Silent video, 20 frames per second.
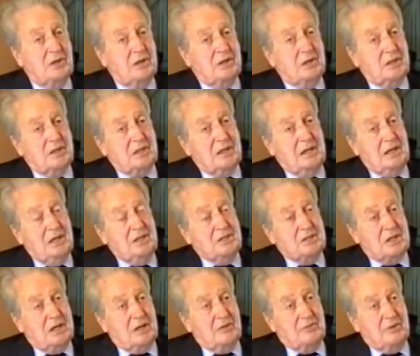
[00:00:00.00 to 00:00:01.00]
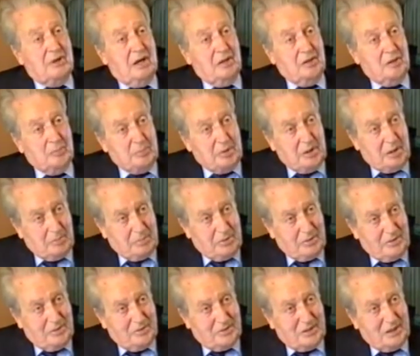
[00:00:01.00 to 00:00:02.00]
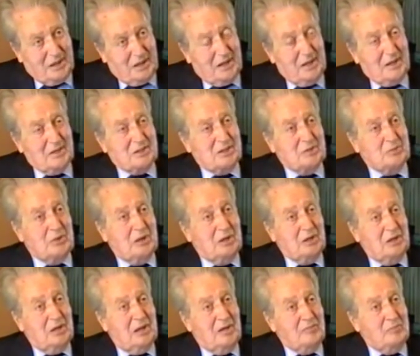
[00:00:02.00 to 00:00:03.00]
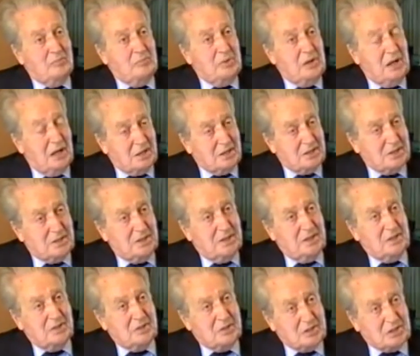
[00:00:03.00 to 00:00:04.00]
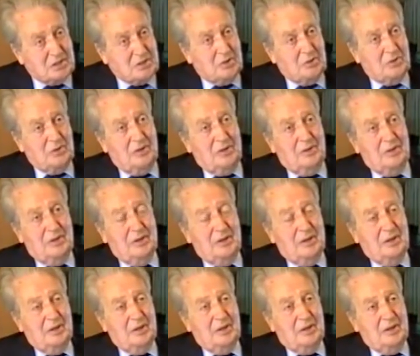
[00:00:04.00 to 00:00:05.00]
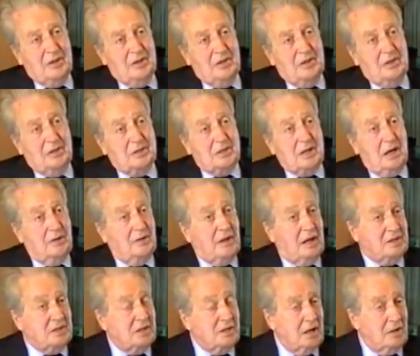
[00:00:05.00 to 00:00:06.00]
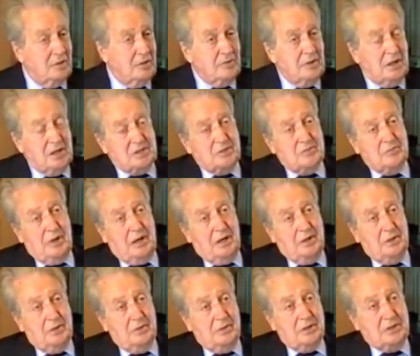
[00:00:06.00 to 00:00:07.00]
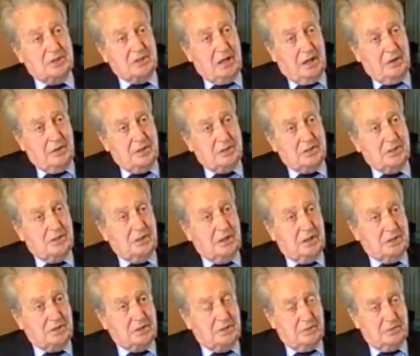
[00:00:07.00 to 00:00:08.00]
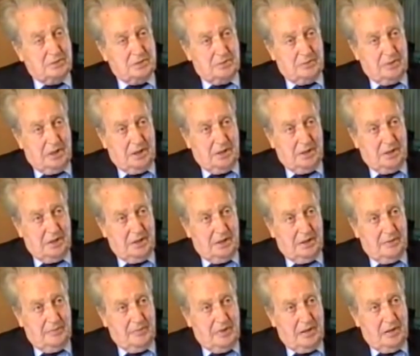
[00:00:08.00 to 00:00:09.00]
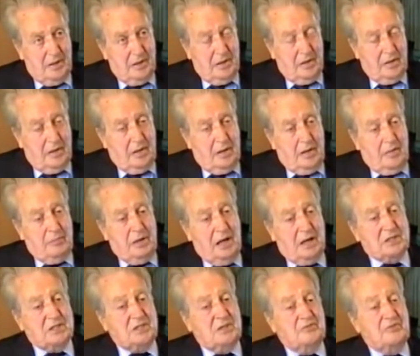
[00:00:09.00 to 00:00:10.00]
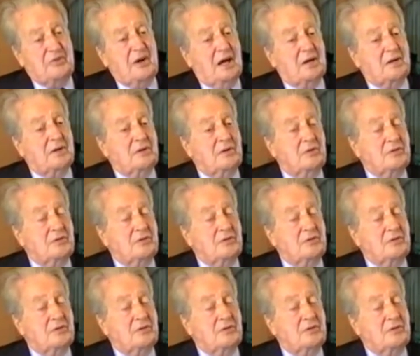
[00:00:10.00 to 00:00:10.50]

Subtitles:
it is easier for other people who are taking, as it were, the 11 plus to score. And so that's another reason why I do discourage the day schools around here. Plus the fact that